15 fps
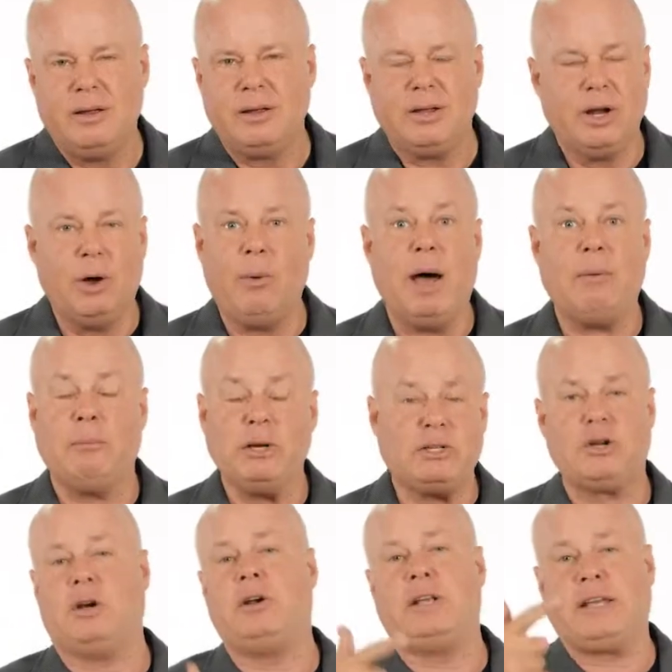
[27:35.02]
You know what? We
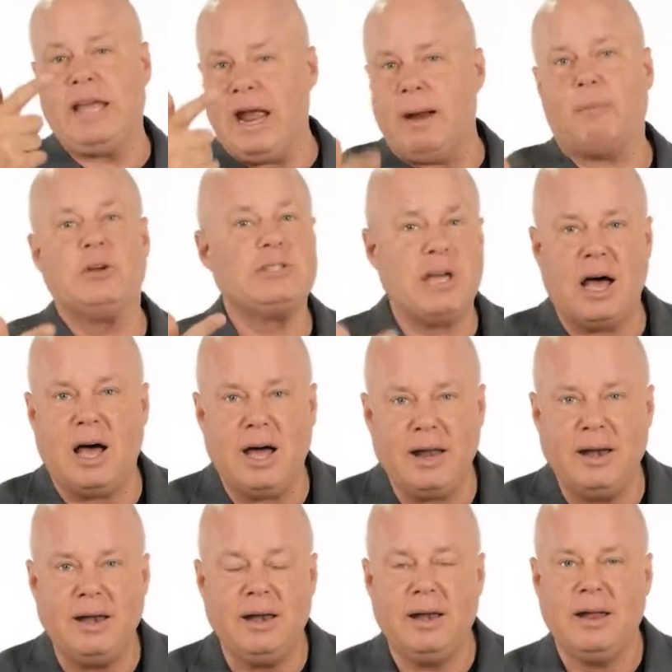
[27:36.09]
turn the cameras
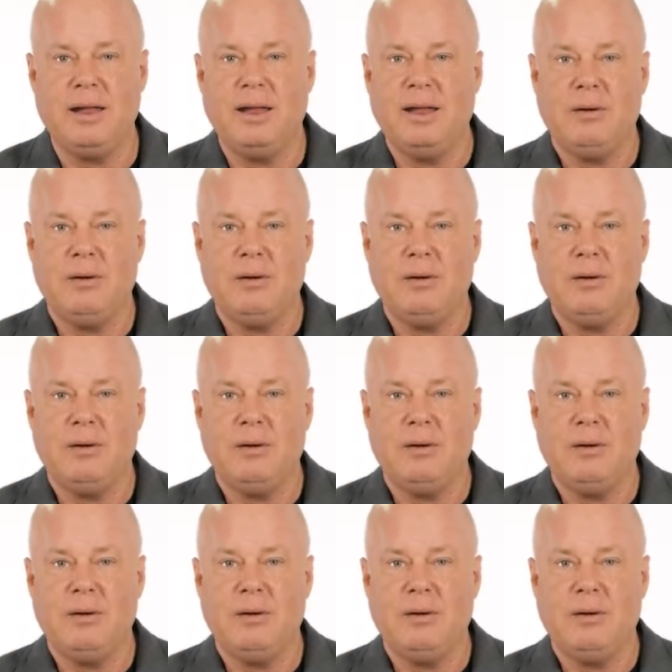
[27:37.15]
on,